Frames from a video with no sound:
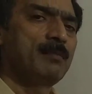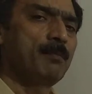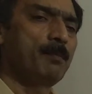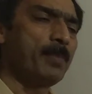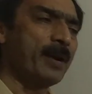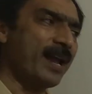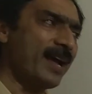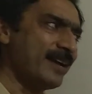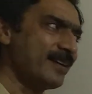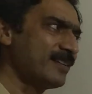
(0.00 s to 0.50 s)

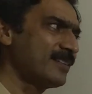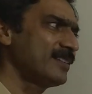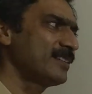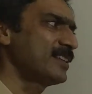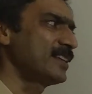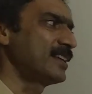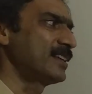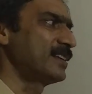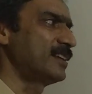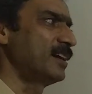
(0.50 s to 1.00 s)
brighter
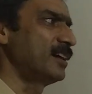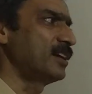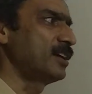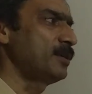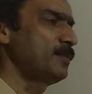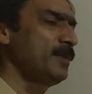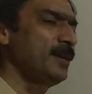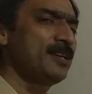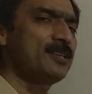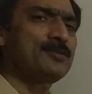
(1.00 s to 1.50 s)
than the
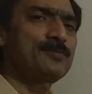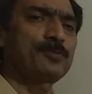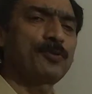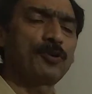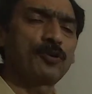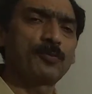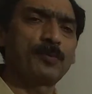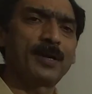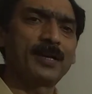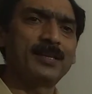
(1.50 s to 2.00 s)
image
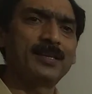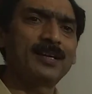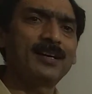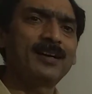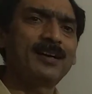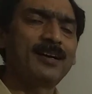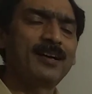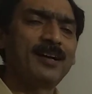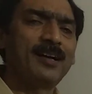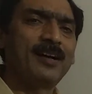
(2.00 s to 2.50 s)
formed by
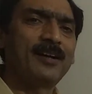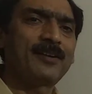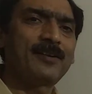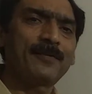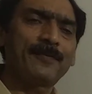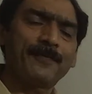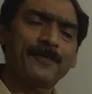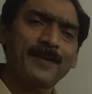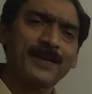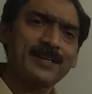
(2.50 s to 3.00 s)
the
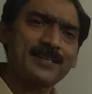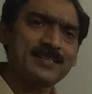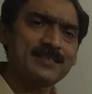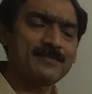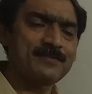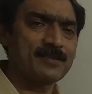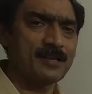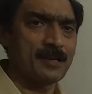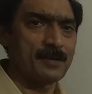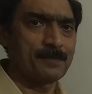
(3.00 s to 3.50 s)
refracting
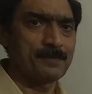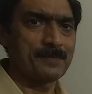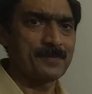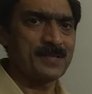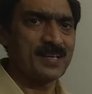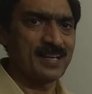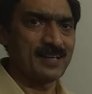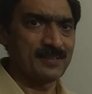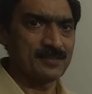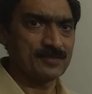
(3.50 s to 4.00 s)
type
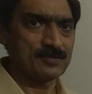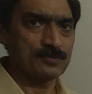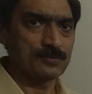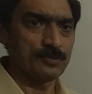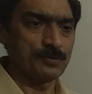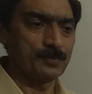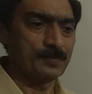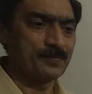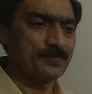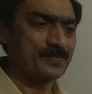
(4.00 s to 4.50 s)
telescope.
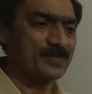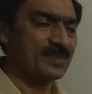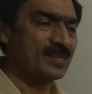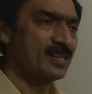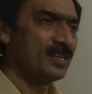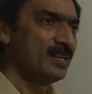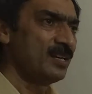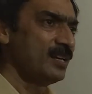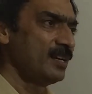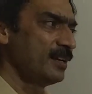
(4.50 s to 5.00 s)

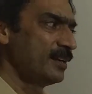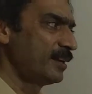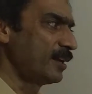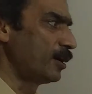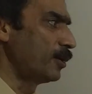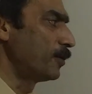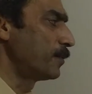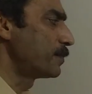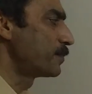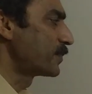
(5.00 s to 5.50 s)
Now,
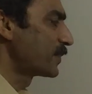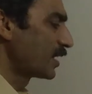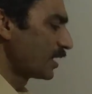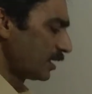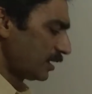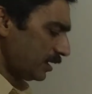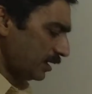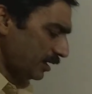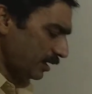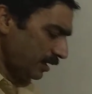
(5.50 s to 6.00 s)

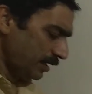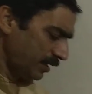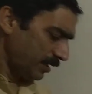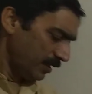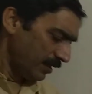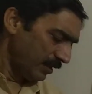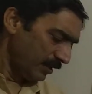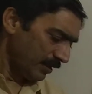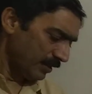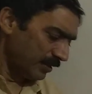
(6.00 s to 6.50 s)

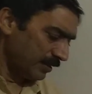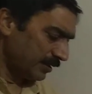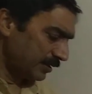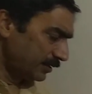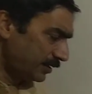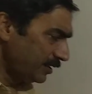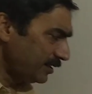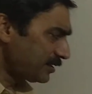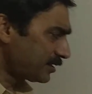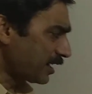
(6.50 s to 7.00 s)

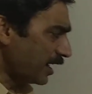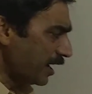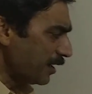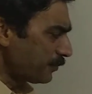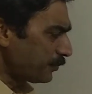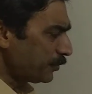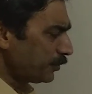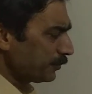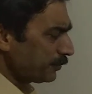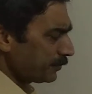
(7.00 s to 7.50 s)
this type
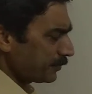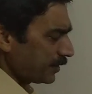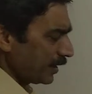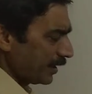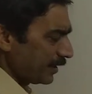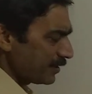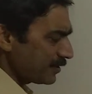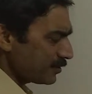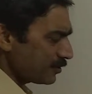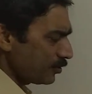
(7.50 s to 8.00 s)
of
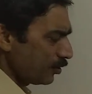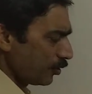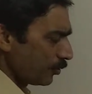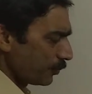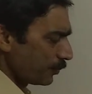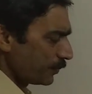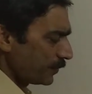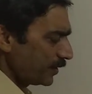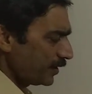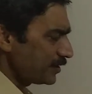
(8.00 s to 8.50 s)
telescope
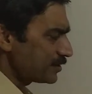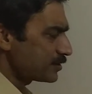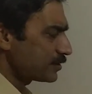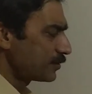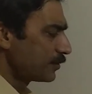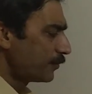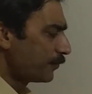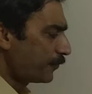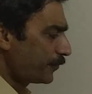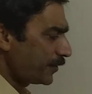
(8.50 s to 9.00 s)
is
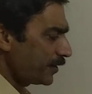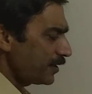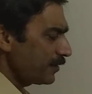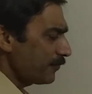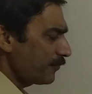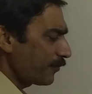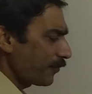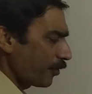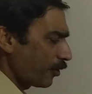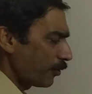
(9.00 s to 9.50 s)
free
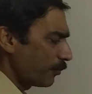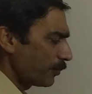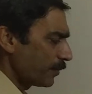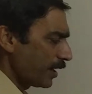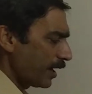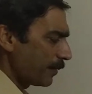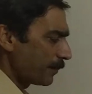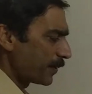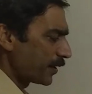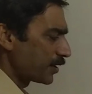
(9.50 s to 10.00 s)
from
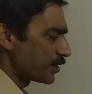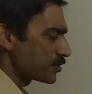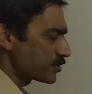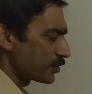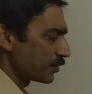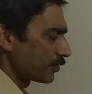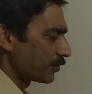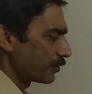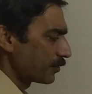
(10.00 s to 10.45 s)
aberration.